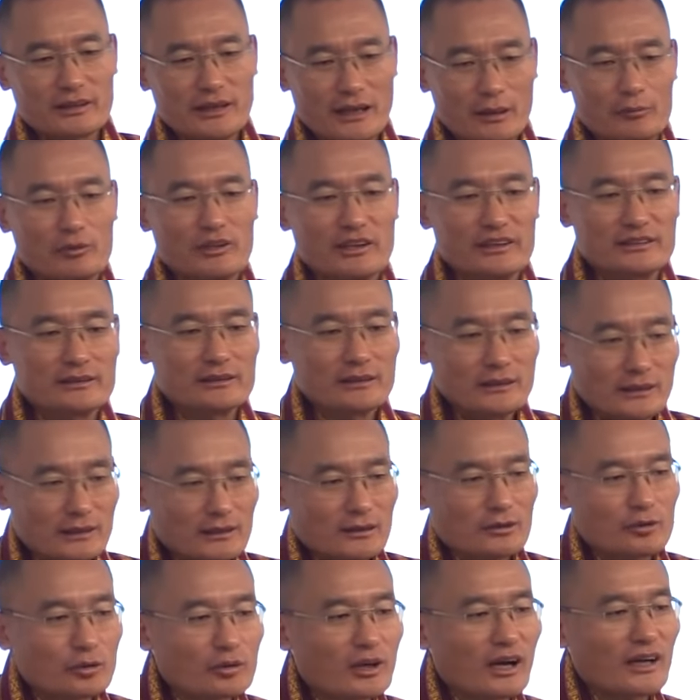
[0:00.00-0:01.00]
I mean,
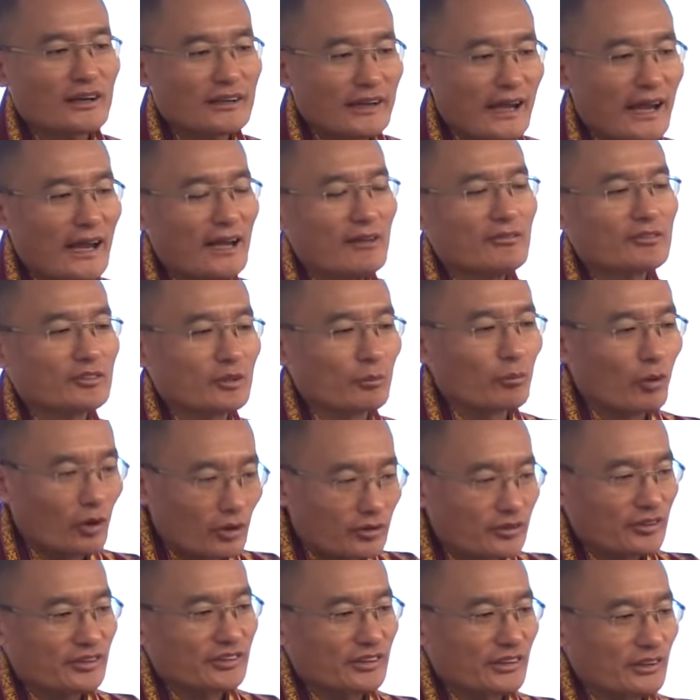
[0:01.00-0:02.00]
you can't have
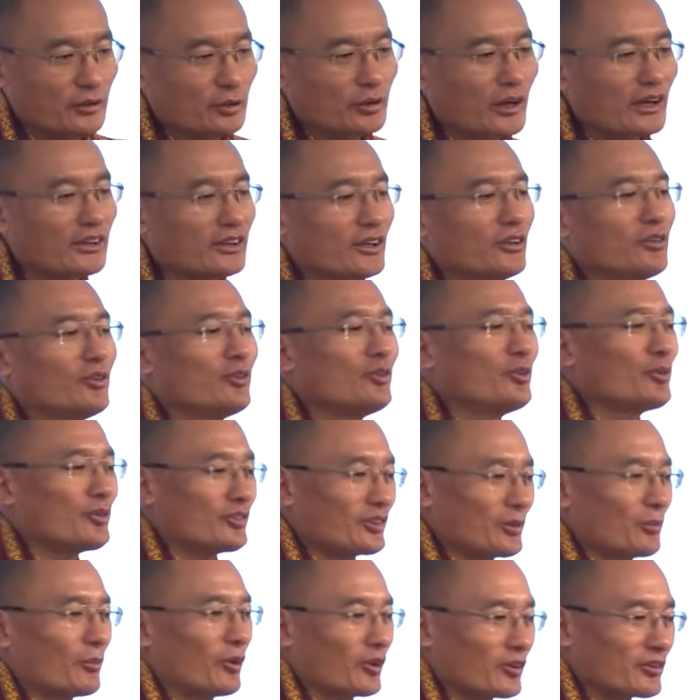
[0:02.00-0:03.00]
democracy, you can't introduce
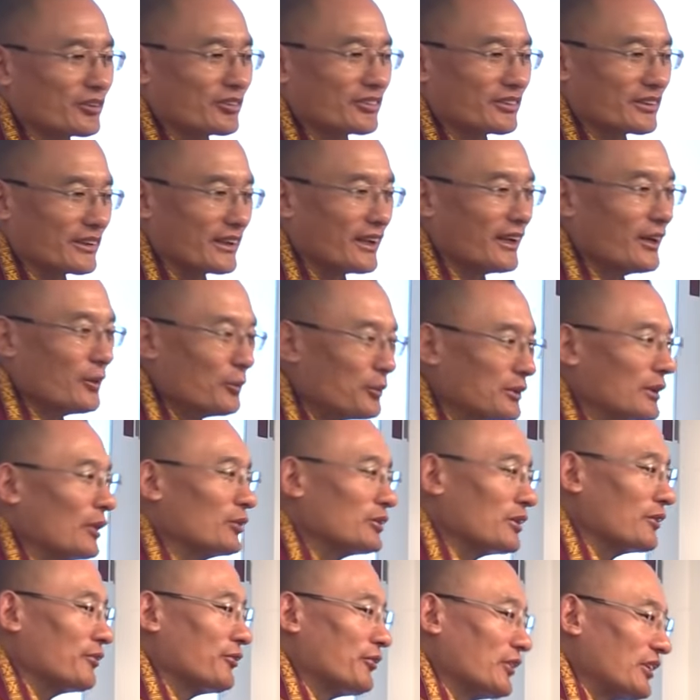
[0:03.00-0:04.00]
democracy without
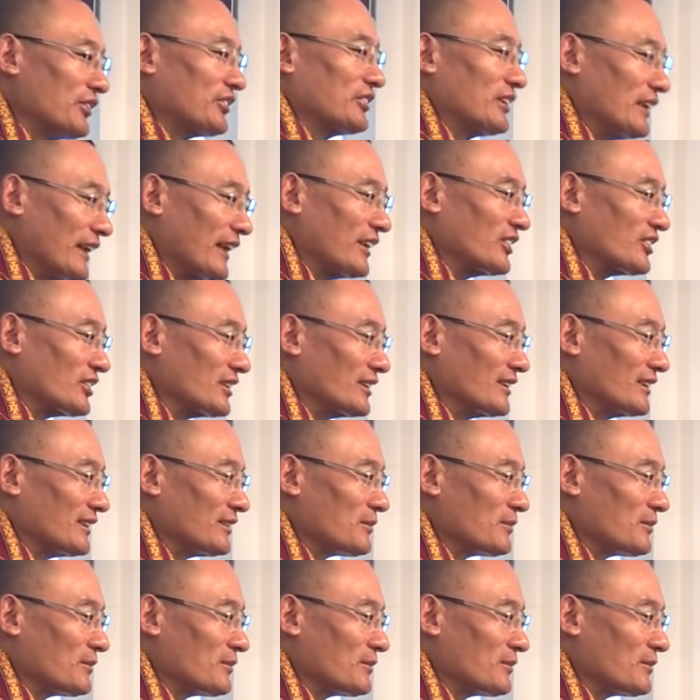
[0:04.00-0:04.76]
the first election.